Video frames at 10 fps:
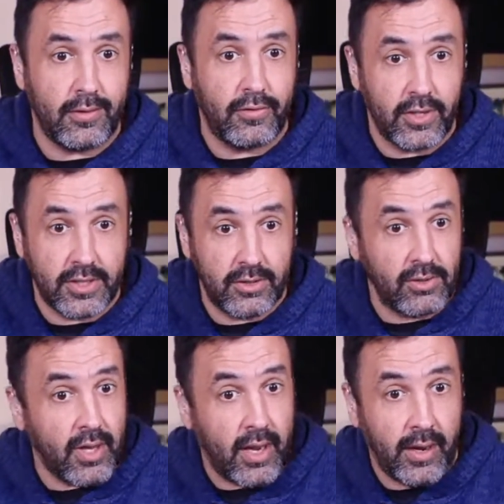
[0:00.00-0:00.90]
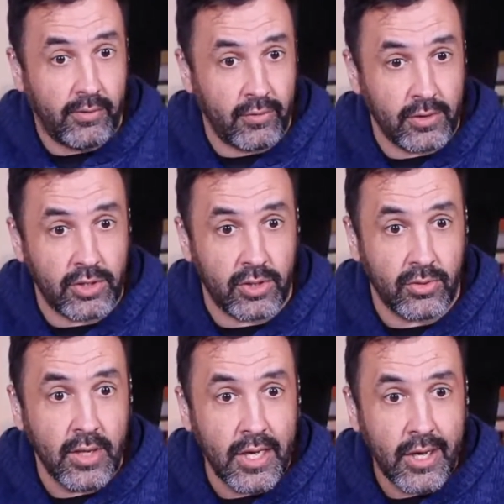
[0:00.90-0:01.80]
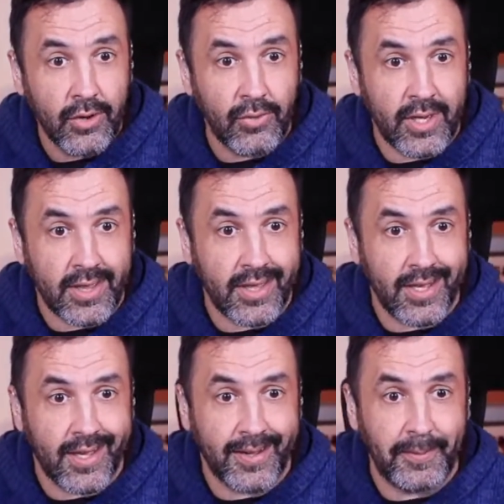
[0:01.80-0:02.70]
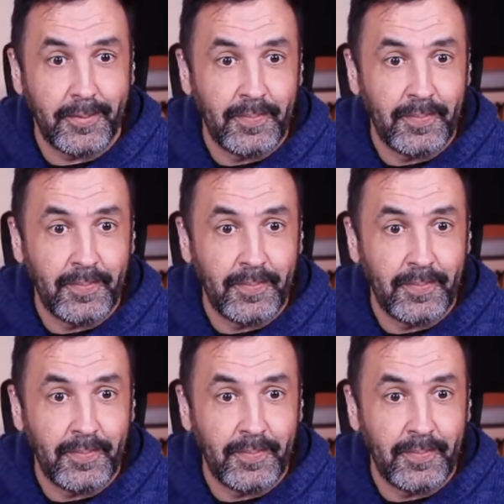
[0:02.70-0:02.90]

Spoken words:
For instance, you can have one show with a